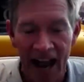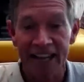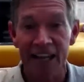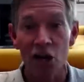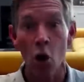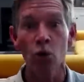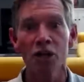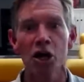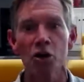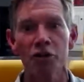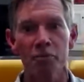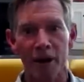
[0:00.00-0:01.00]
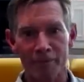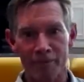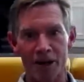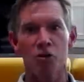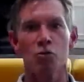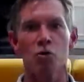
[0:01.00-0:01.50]
I can only go there by
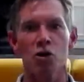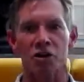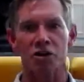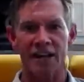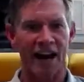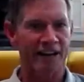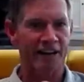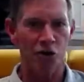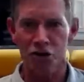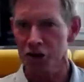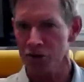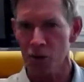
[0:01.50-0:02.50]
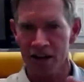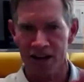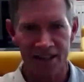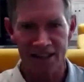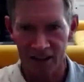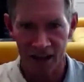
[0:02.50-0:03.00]
my own works. I know you didn't want a
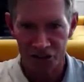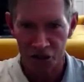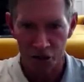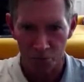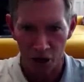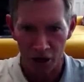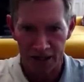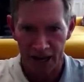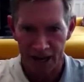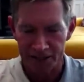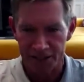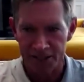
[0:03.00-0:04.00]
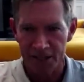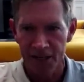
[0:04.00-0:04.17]
theological broadcast.